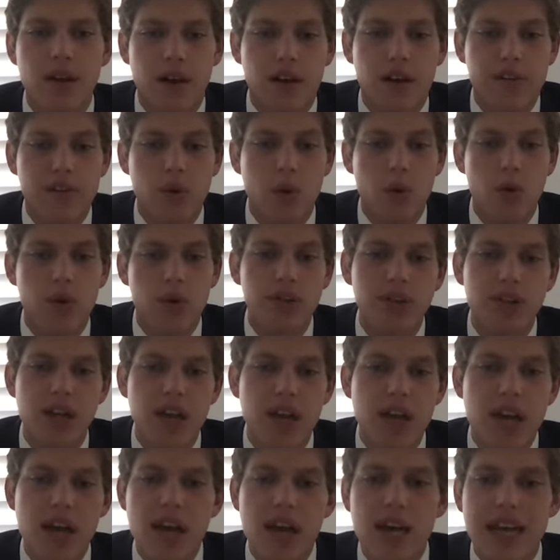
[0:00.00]
Of course,
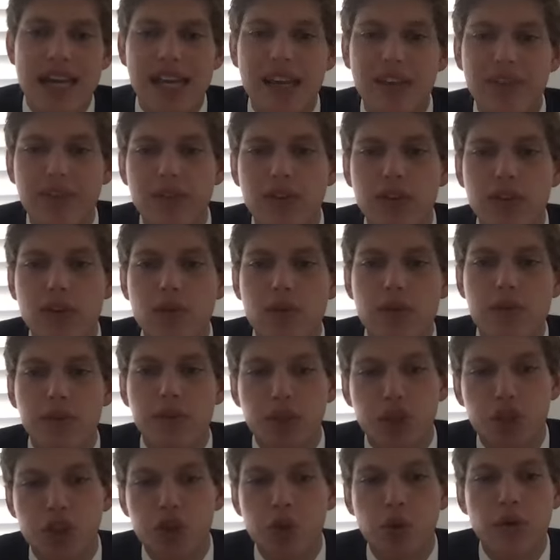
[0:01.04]
even though the
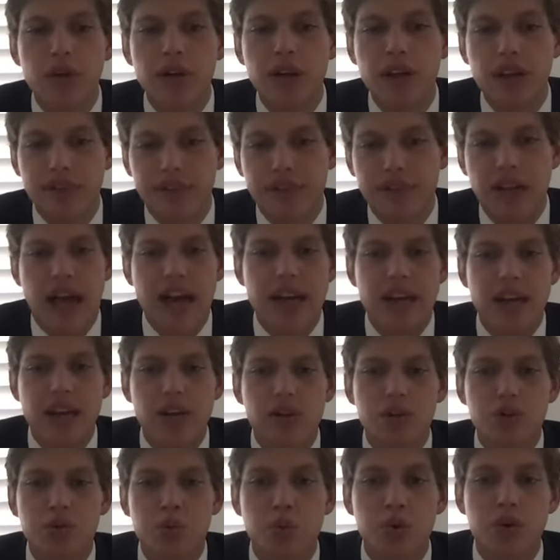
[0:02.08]
majority of
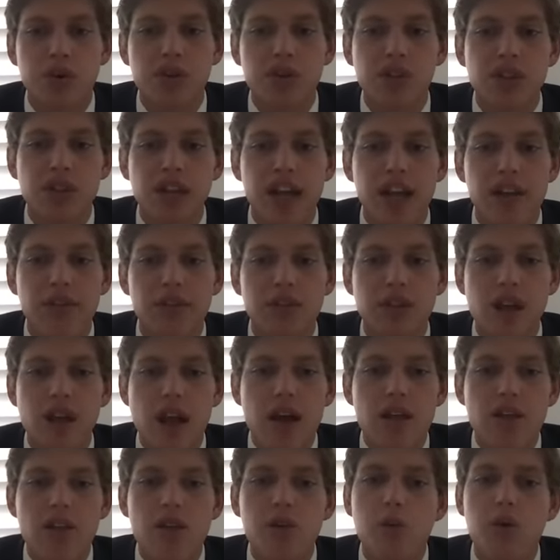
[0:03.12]
gladiators were slaves,
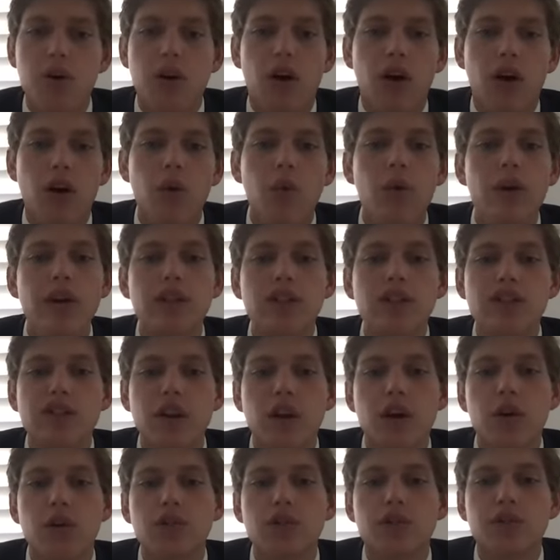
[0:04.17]
there were always
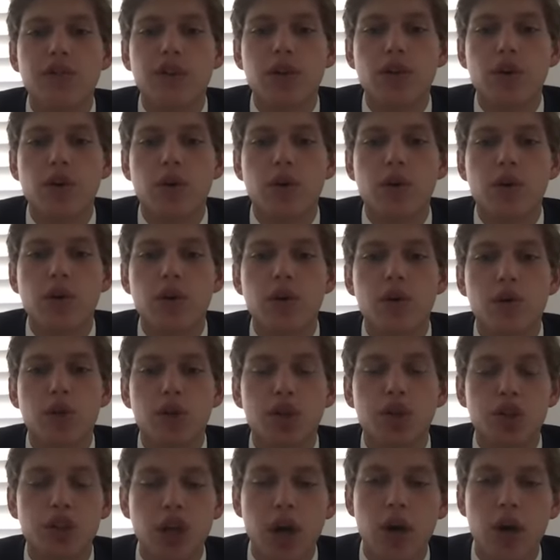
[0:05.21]
those few who
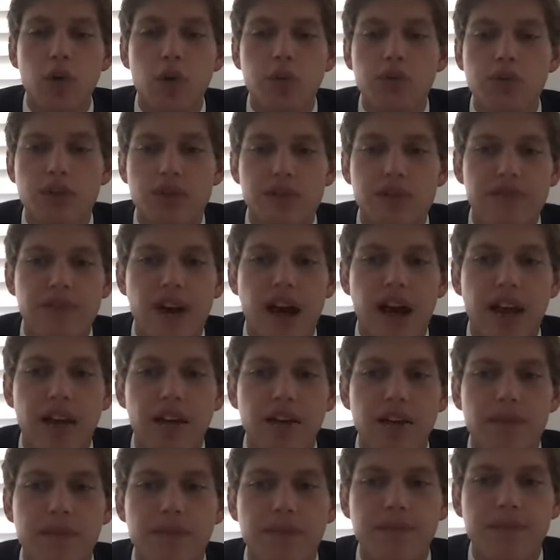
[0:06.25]
chose to fight.
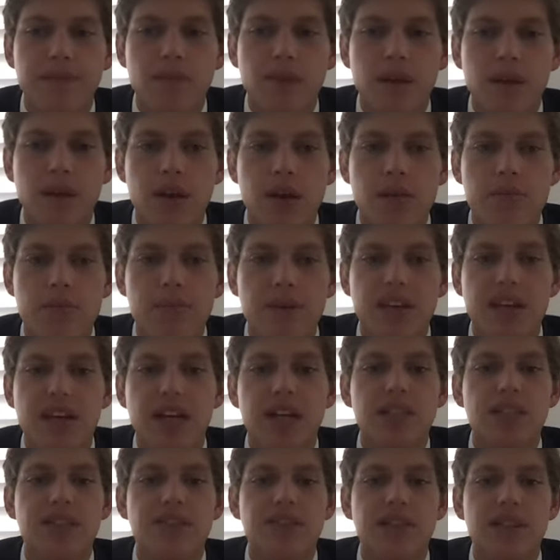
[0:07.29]

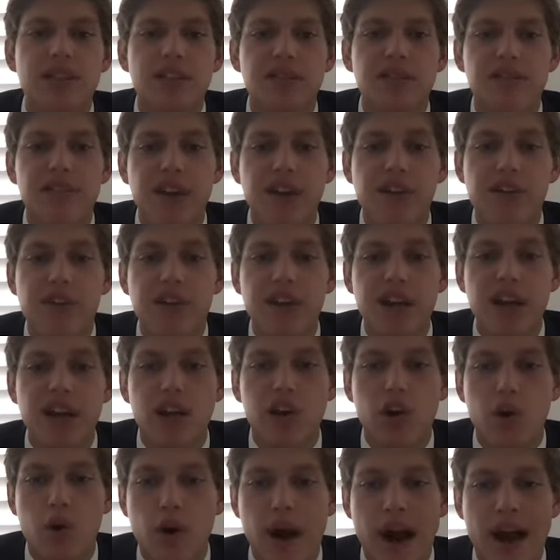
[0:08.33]
Because of the severity
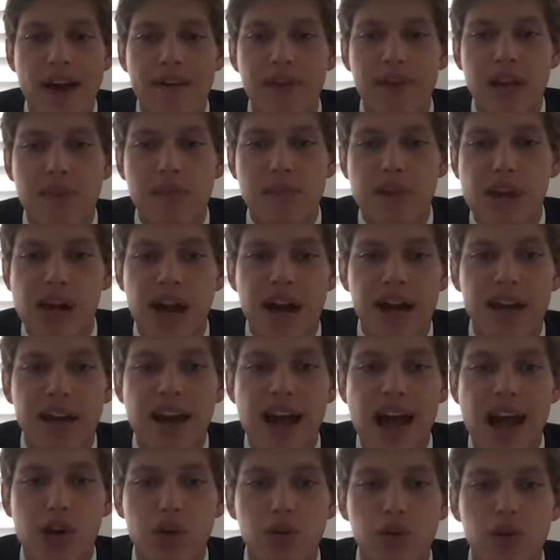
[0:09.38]
and gravity behind
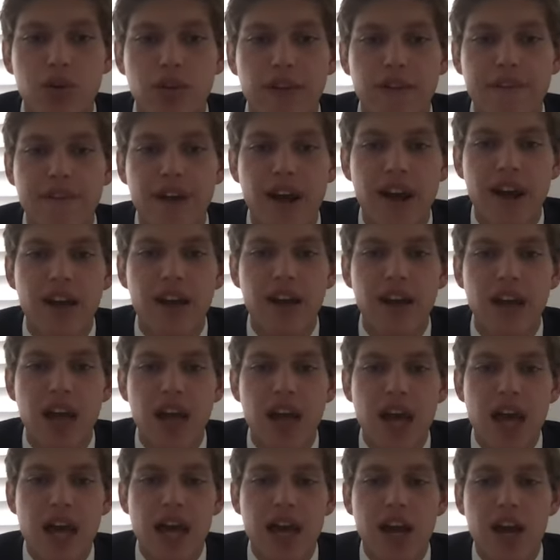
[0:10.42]
actually fighting,
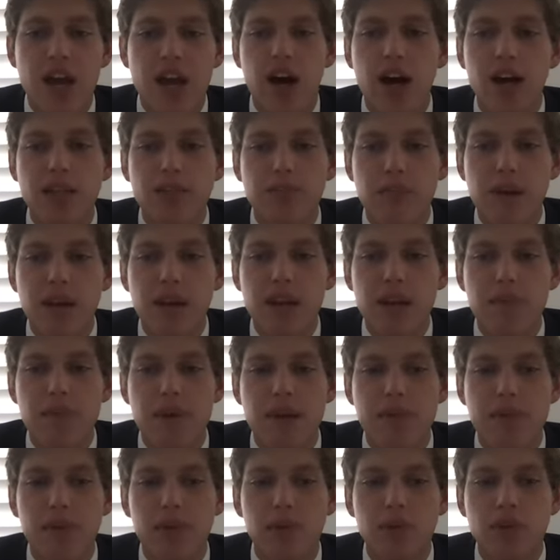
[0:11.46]
it caused many
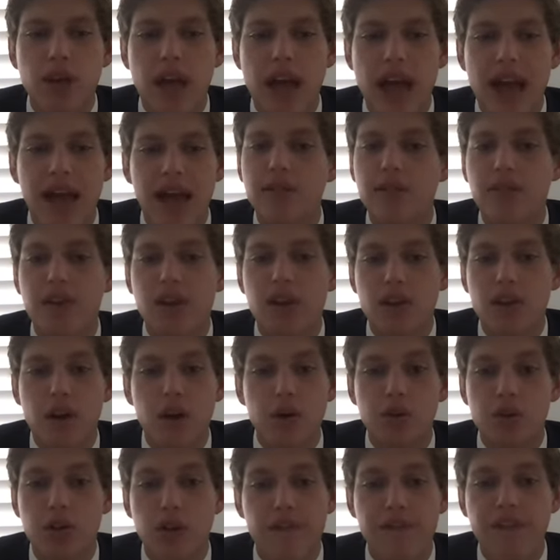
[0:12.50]
people to envy
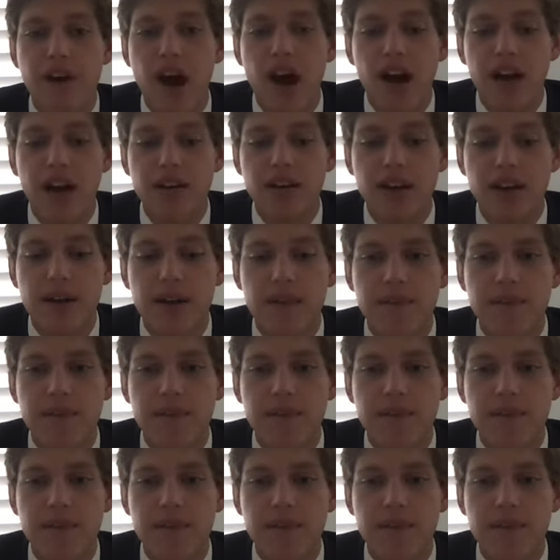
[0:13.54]
those who fought.